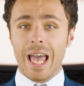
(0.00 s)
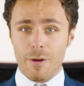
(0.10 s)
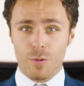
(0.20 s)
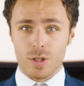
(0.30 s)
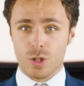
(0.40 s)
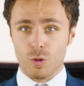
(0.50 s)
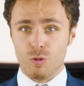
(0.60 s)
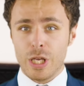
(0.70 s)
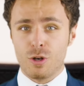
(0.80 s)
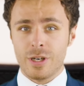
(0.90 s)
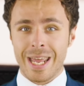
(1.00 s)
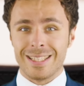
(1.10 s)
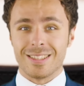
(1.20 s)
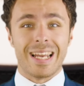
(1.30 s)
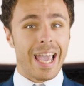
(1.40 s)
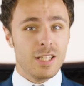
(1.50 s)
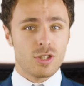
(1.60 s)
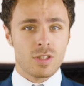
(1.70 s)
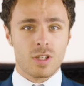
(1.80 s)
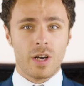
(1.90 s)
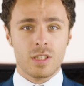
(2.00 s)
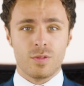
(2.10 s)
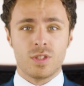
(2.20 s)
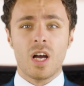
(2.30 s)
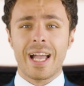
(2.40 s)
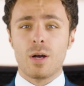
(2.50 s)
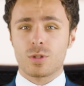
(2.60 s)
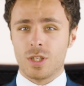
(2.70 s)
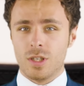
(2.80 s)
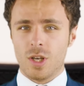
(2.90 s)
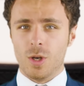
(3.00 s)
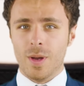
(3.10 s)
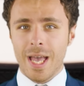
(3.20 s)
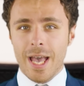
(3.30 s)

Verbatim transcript: effort to recreate an ancient kind of dugout canoe